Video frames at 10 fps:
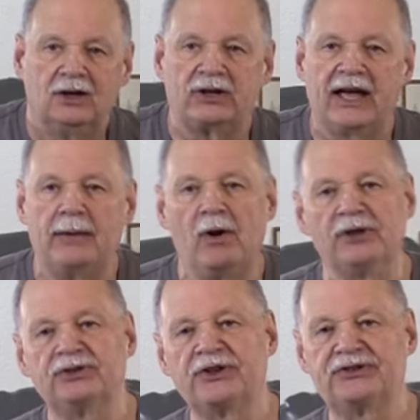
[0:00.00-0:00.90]
Okay, I'm
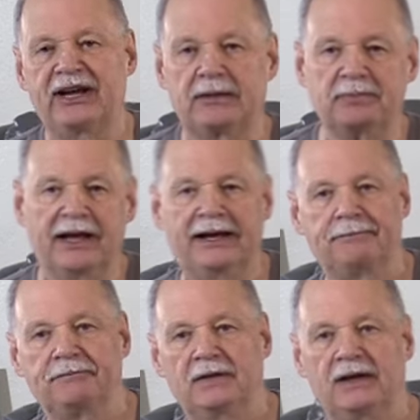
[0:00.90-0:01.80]
on to the second plank.
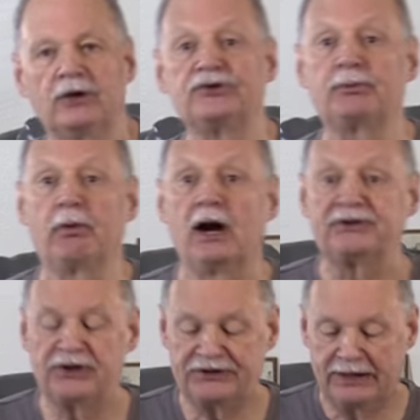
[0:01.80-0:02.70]
Here's the
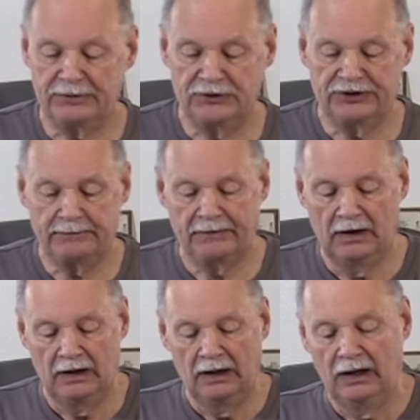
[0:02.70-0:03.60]
process I'm using.
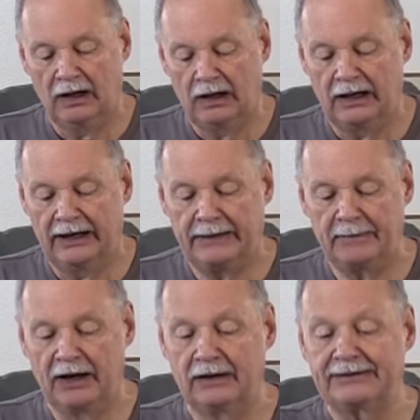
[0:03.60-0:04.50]

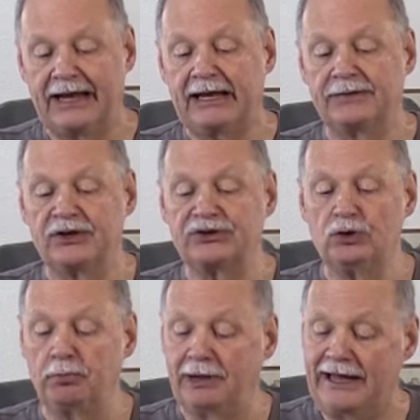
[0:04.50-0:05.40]
I'm uh, taking this
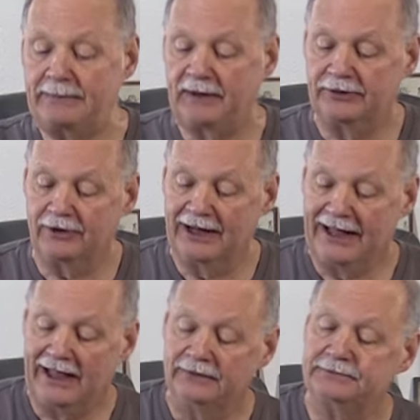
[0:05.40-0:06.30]
new plank bender I
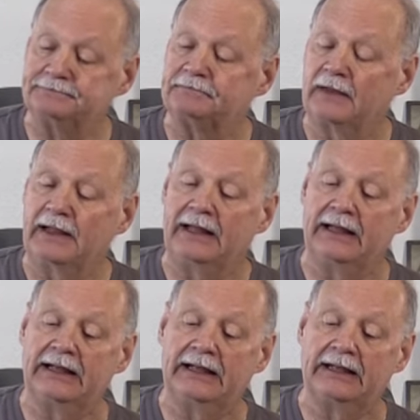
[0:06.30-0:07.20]
have
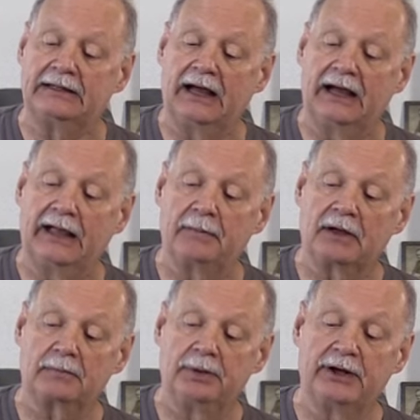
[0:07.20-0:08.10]
and
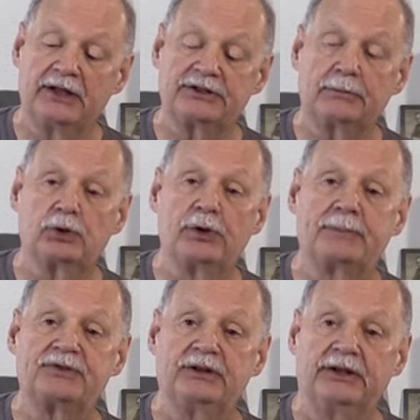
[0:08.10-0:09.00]
I'm putting some
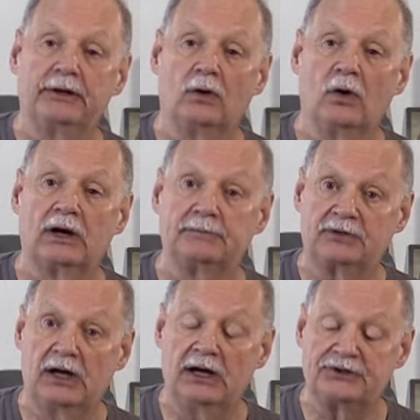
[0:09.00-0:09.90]
crimps in there or
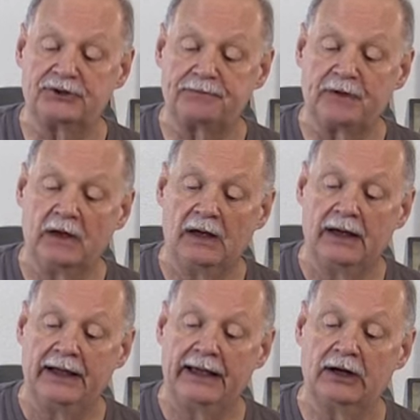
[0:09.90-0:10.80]
cuts.
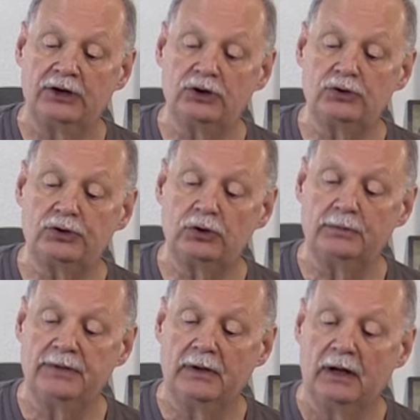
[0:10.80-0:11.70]
And on
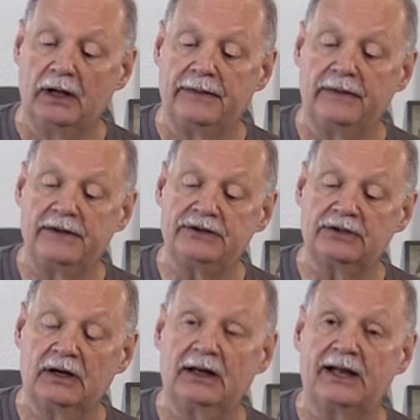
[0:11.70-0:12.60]
YouTube, these
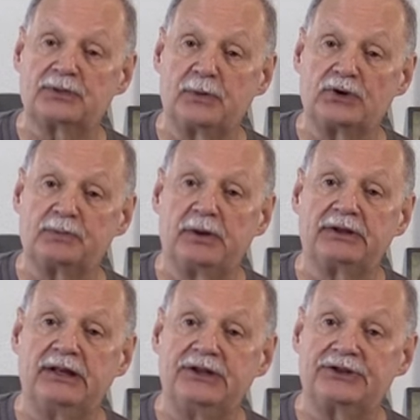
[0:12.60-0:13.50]
uh, experts
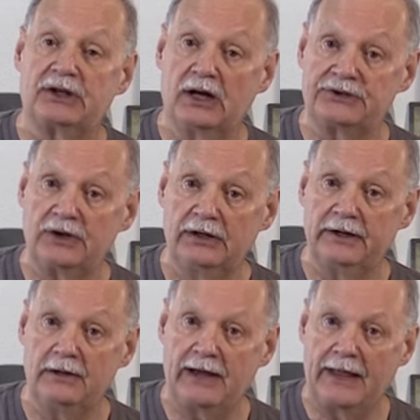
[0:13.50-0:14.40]
put these cuts on
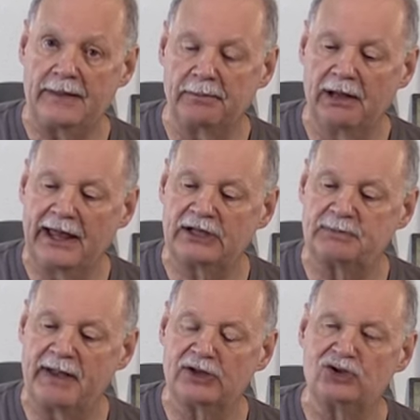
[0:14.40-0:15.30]
there and the planks
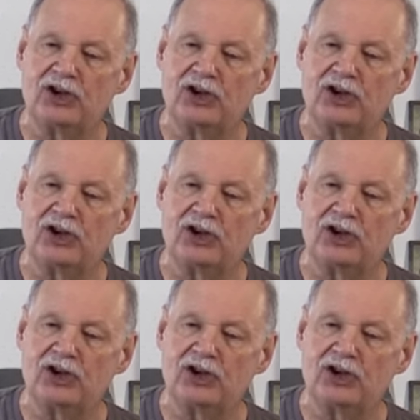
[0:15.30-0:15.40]
bend